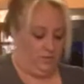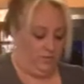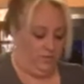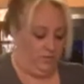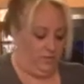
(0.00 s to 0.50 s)

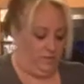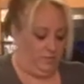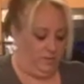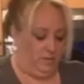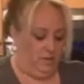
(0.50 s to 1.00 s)
stuff I think I'm
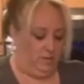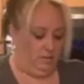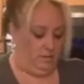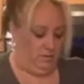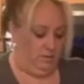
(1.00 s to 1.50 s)
putting in here.
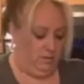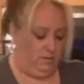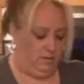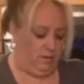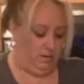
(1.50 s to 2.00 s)

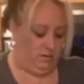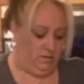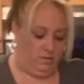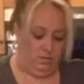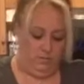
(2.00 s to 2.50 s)
All right,
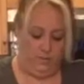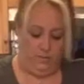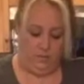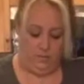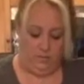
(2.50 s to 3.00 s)
so we're gonna
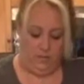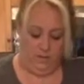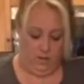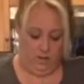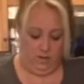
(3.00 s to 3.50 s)
put this on
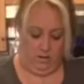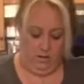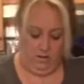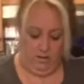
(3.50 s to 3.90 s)
there.